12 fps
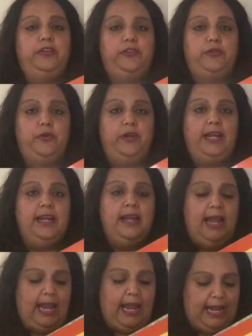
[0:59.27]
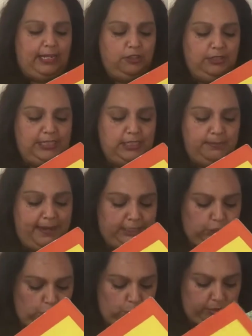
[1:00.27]
story. And you need to make
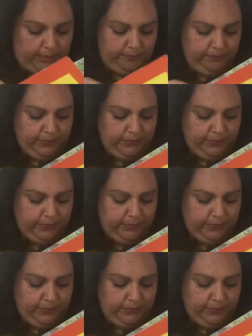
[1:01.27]
sure